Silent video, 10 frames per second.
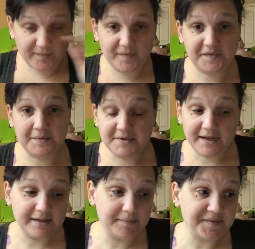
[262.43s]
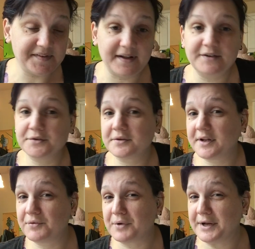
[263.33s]
Sometimes I don't
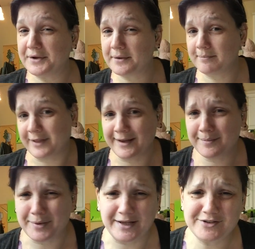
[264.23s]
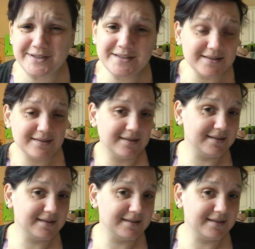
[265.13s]
like writing on blank pages.